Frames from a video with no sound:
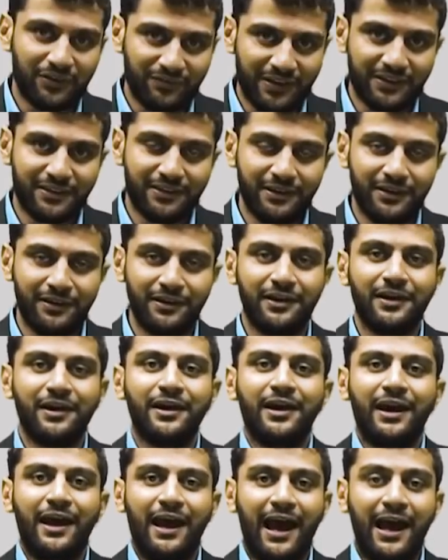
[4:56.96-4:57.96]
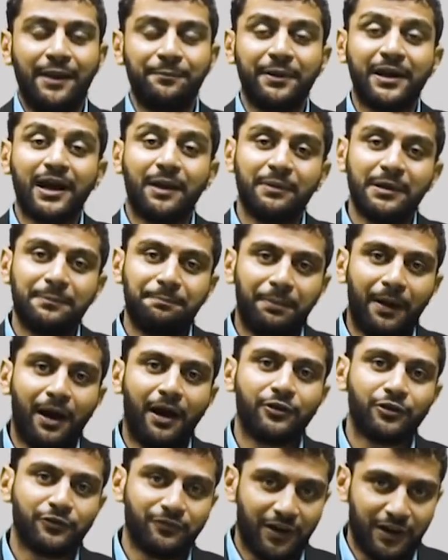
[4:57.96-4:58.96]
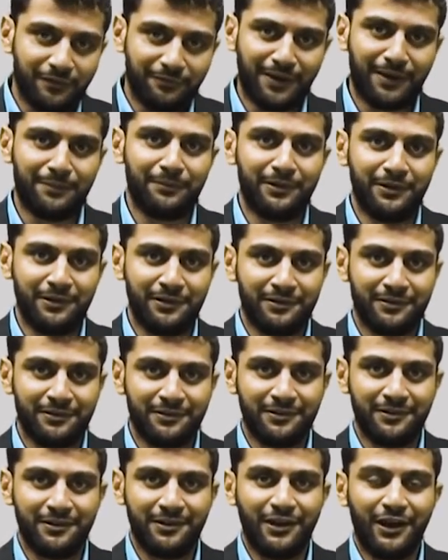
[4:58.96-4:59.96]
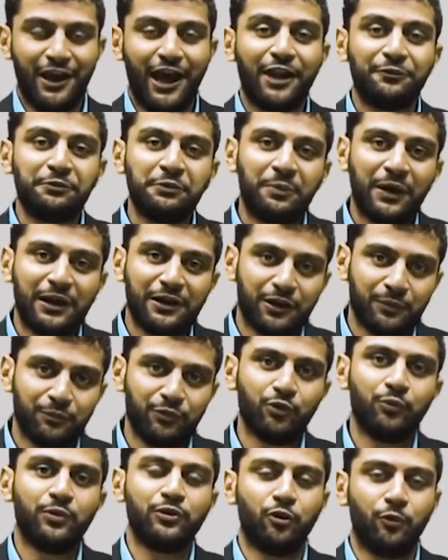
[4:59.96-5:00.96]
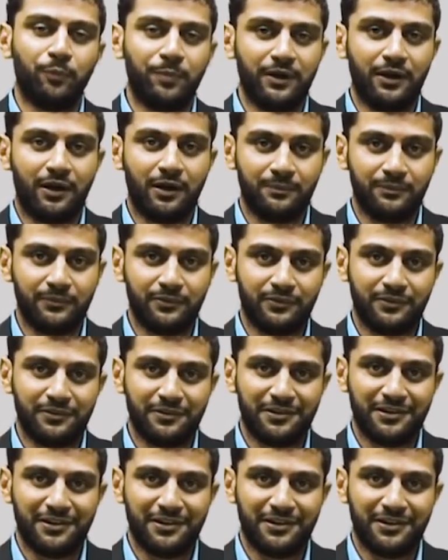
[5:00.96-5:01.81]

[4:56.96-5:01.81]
Avanti and becoming part of our family. and we welcome you with open arms.